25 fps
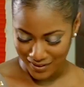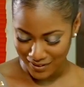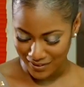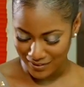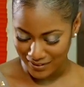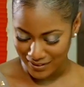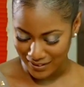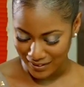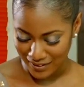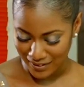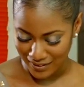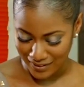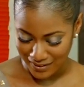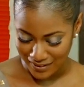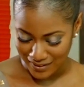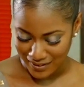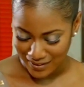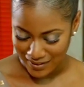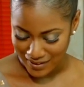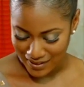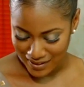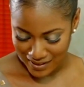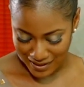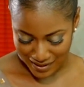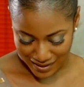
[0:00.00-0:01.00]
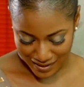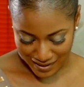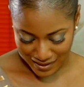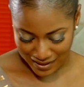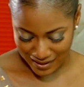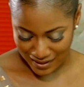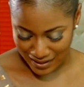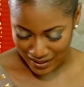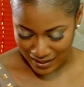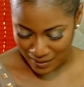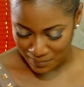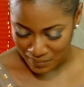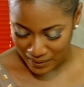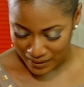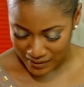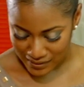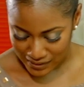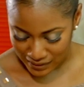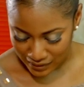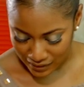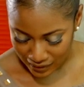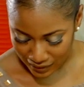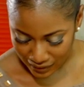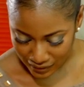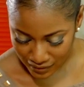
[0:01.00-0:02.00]
Okay, I like
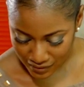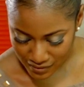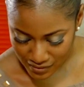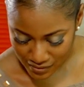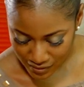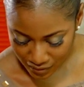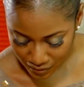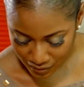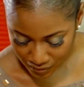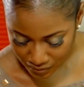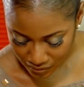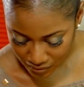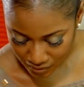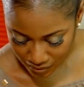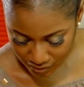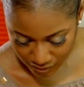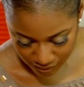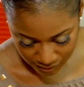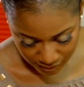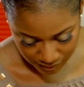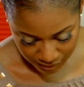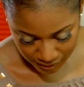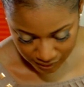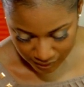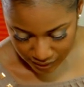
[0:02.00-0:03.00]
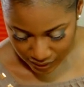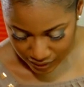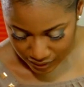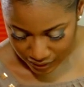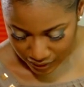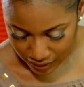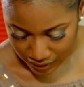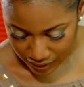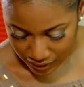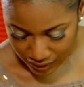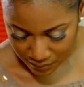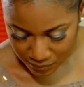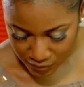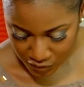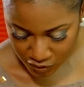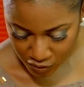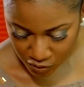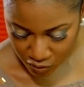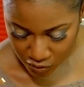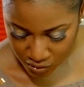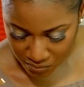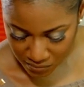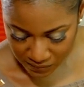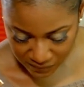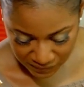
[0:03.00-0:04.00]
plenty colors, so I'm just
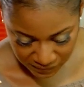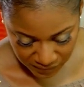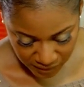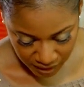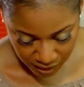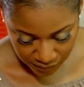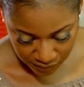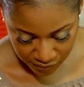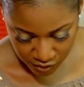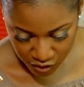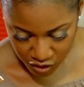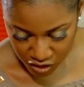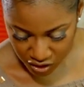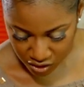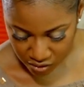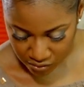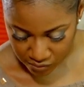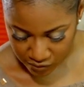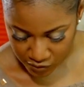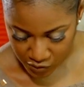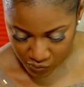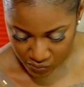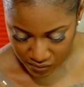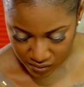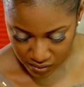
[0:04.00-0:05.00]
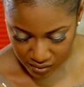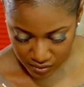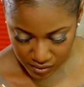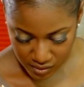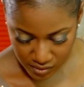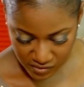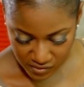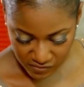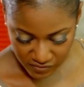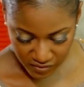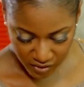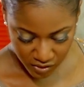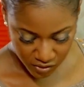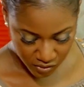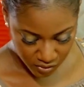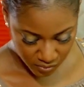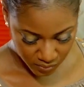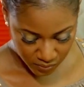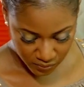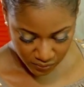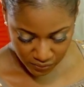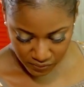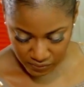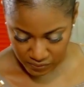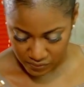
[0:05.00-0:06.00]
going to be very generous with these
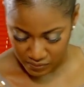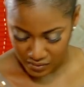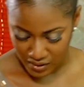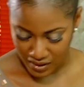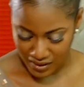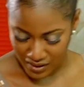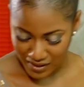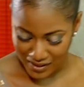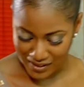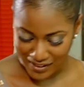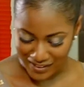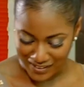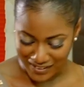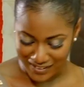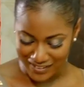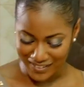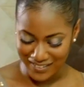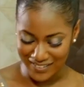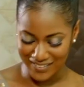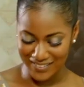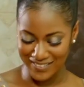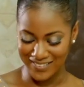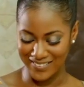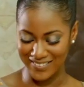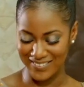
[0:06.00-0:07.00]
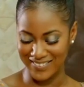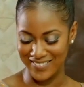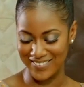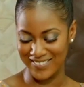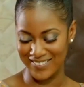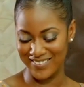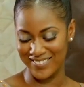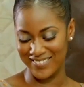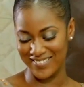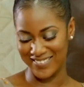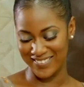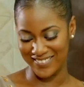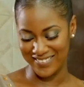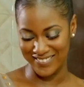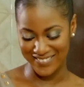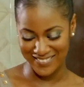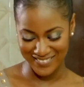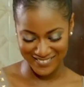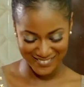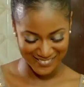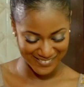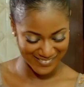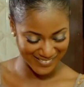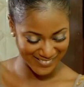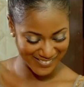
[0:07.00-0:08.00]
vegetables. All
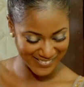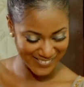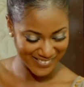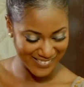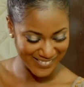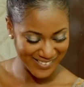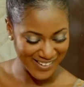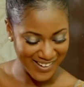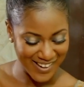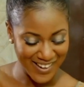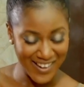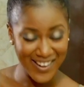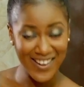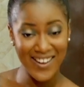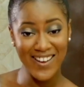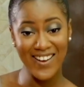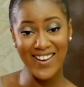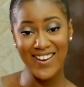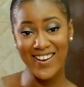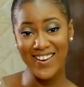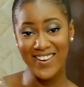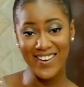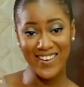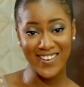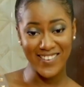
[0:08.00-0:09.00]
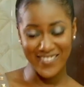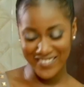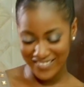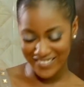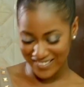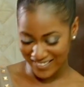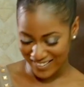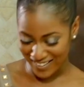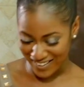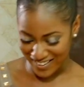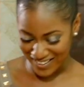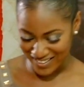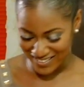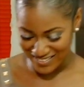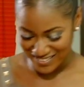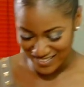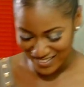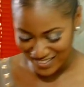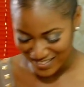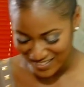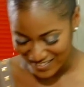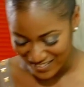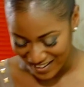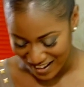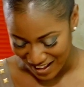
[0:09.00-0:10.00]
right guys,
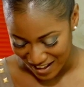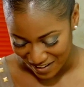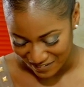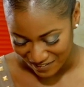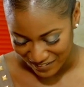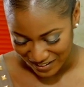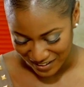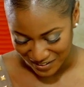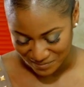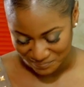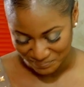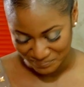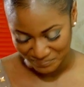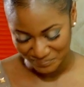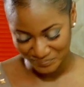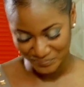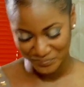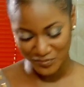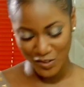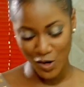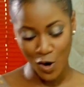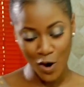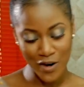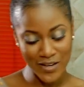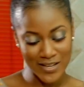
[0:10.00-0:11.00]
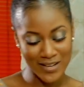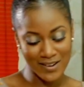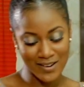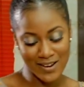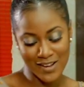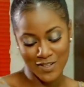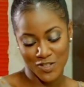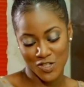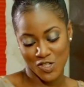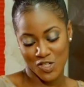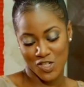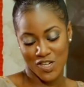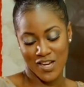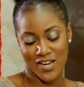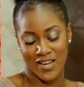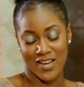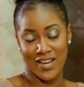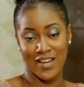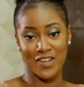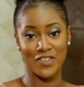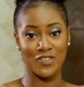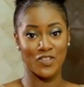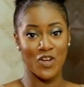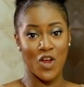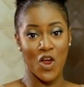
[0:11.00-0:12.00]
here you have it. Honey glazed
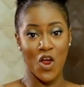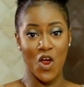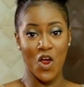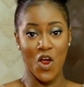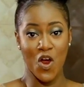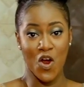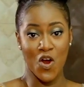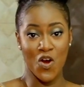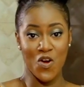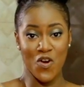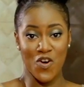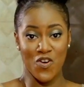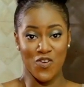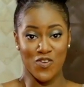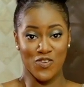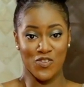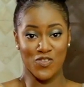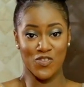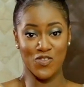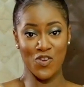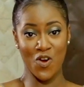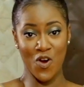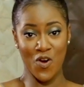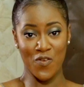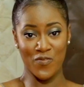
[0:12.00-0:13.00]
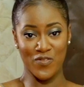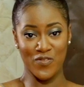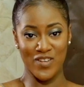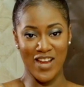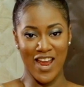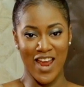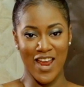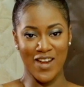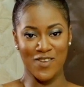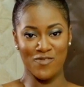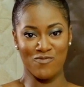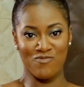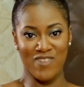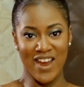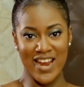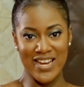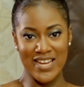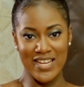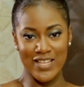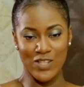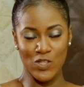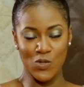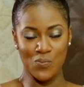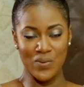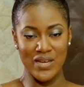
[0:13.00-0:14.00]
chicken served and
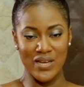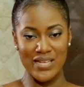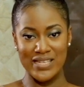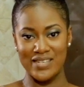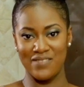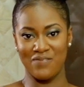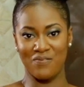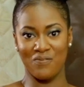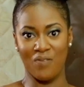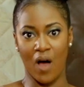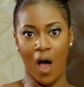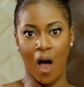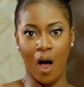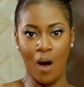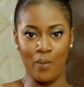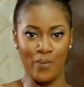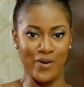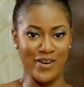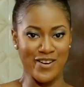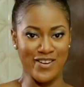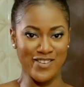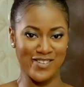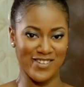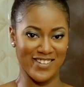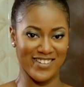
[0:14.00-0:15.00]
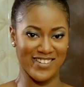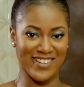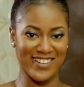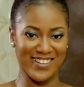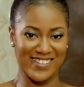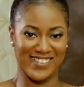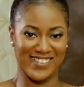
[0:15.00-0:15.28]
ready to be devoured.